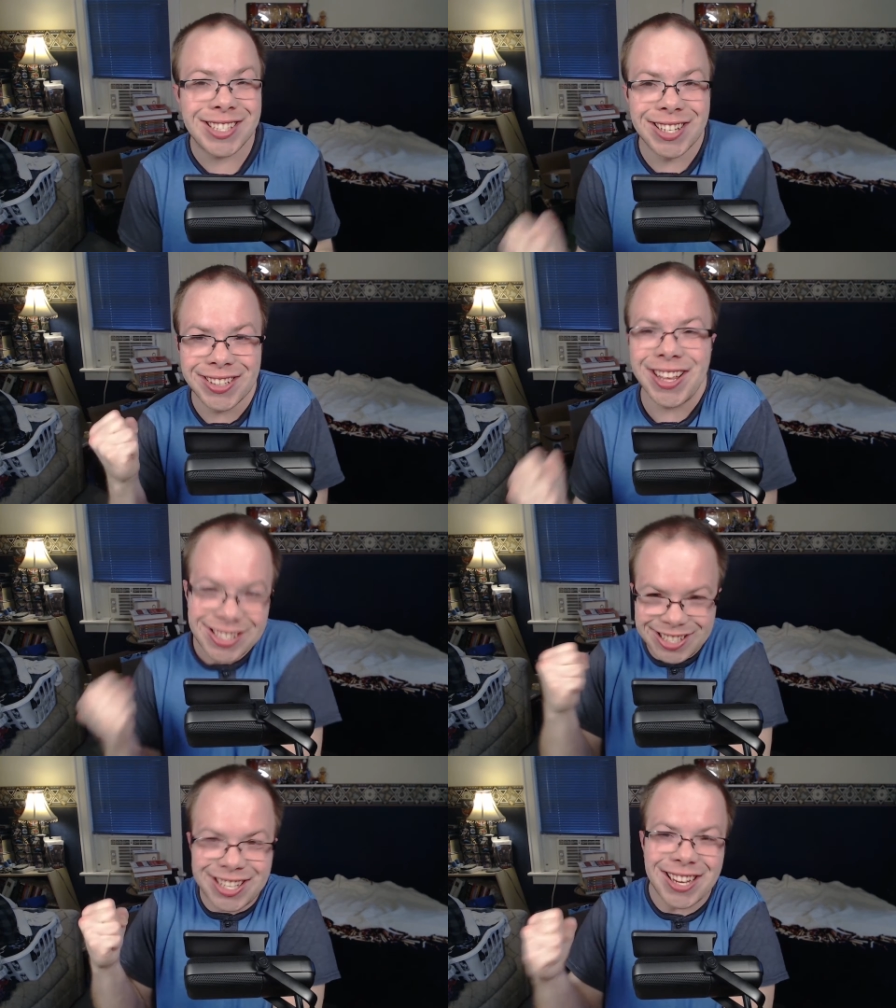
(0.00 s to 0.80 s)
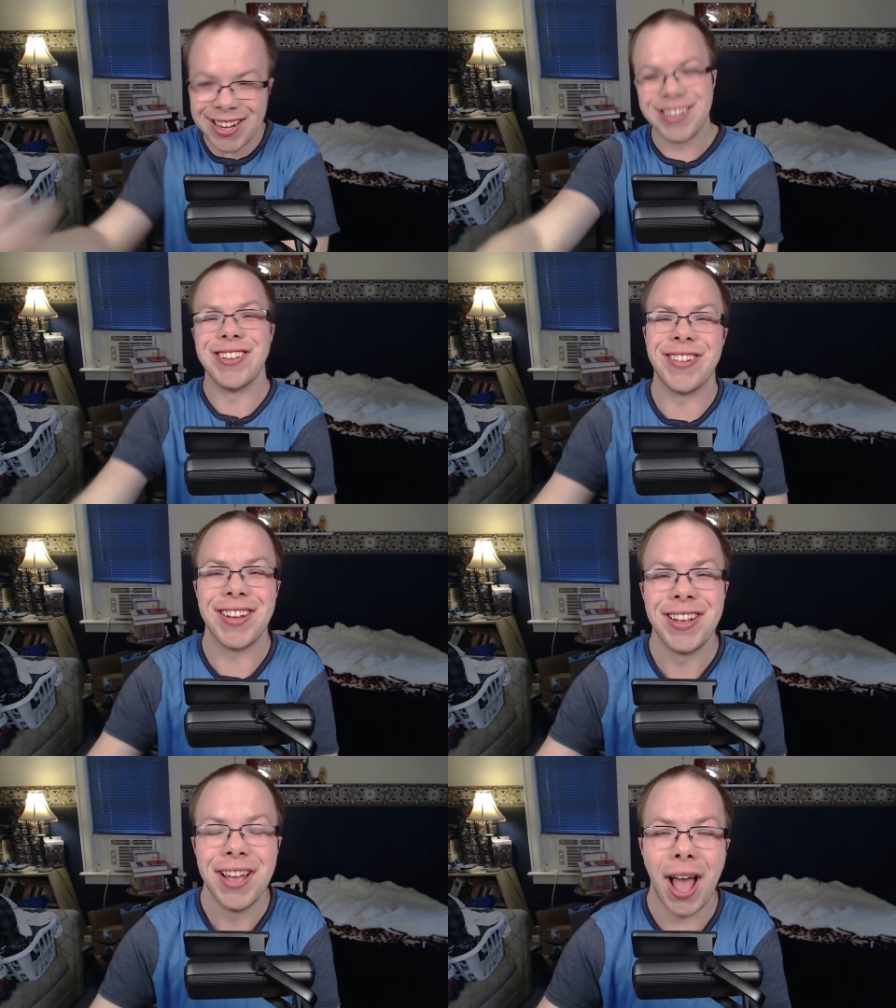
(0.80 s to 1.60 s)
so let's get into
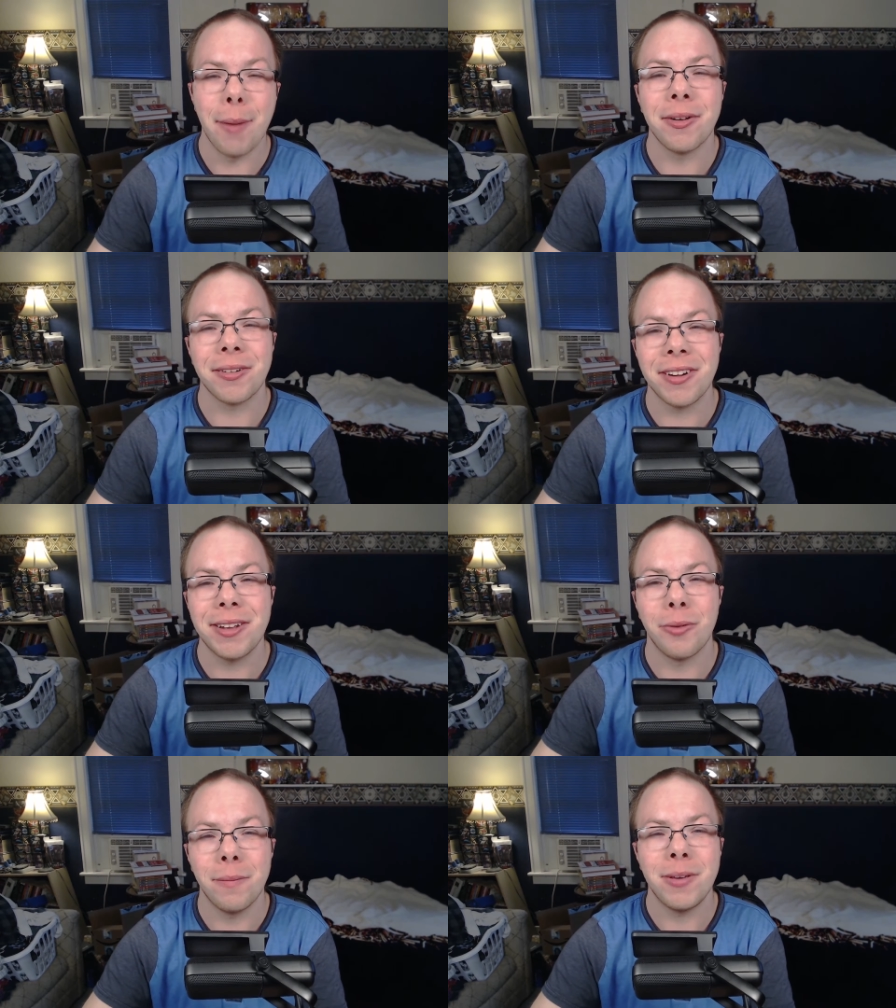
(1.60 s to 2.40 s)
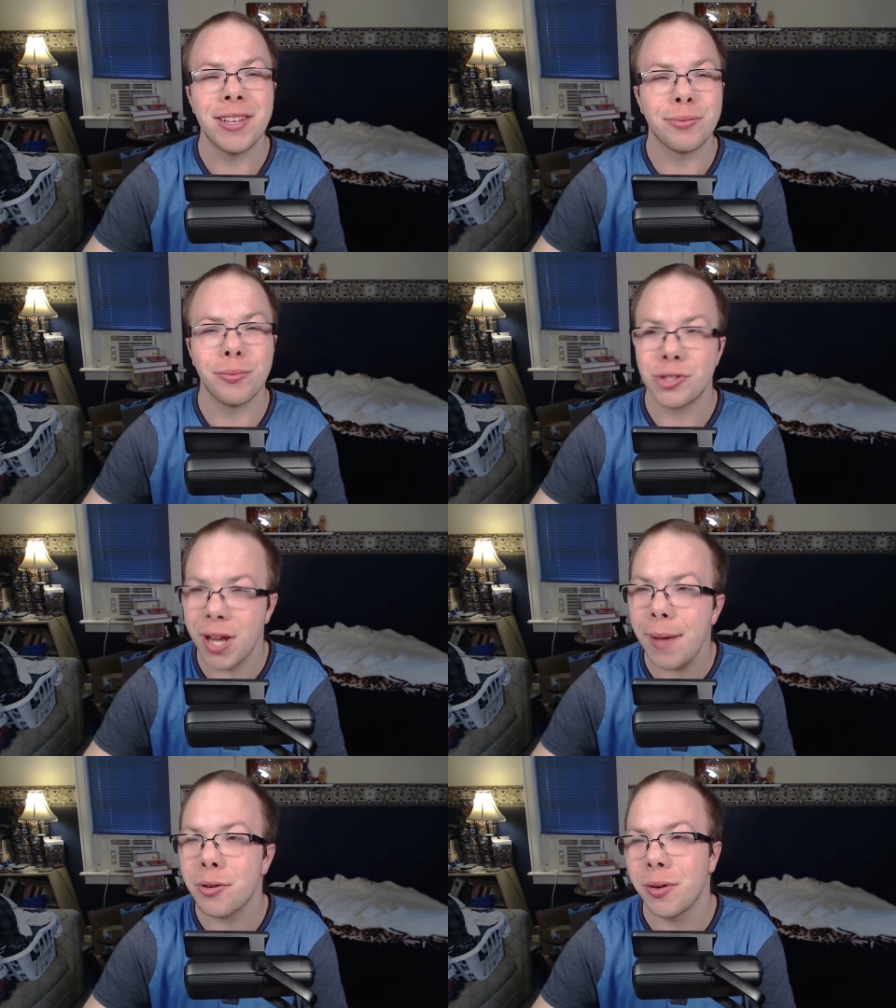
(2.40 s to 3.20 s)
it. I'm going to read One Piece
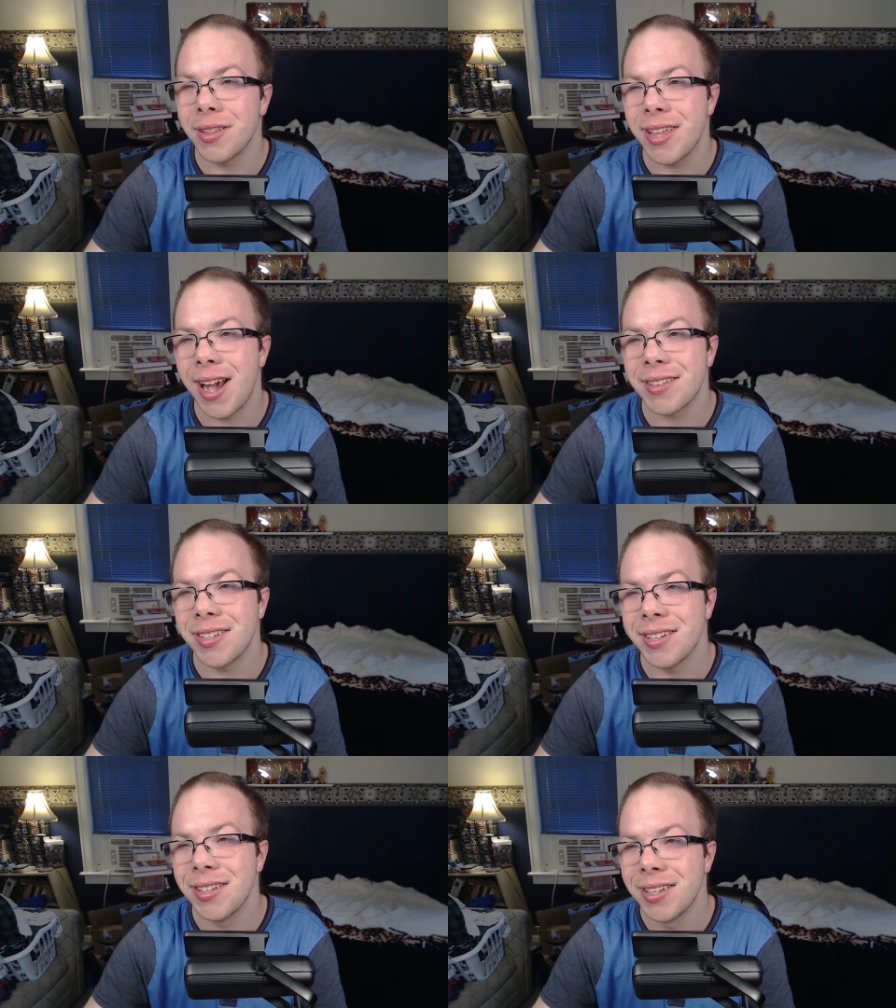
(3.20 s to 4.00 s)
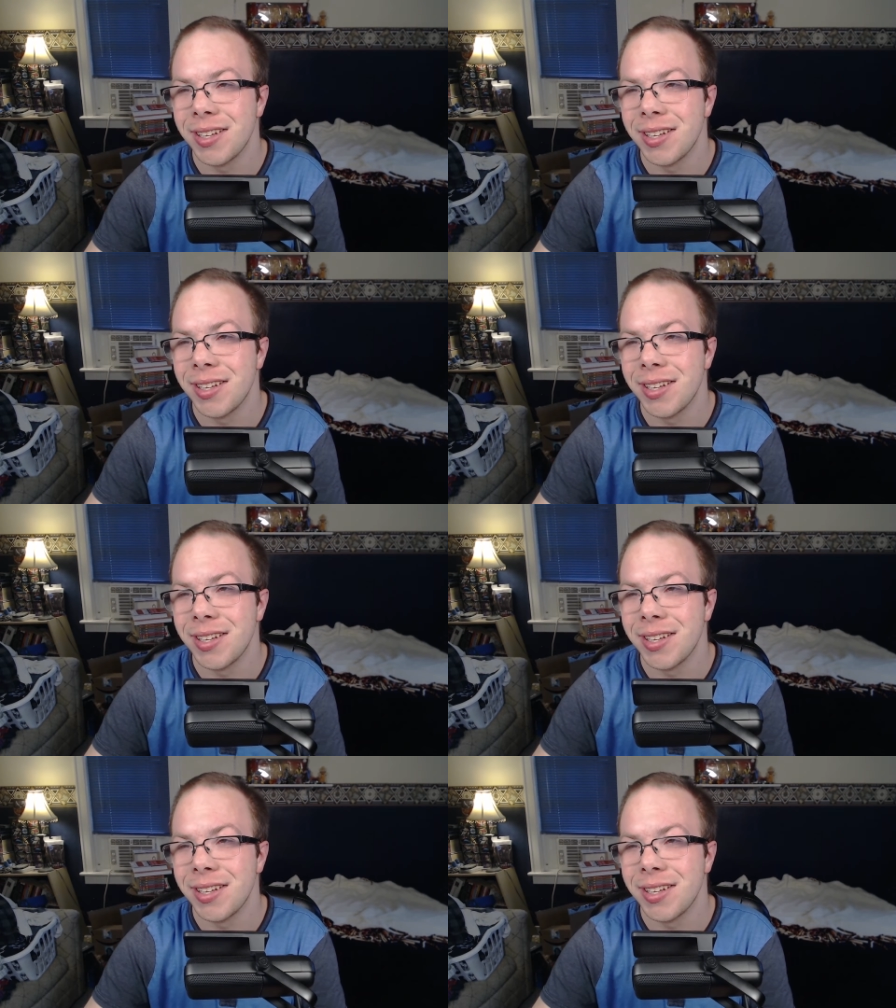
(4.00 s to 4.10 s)
chapter 1000.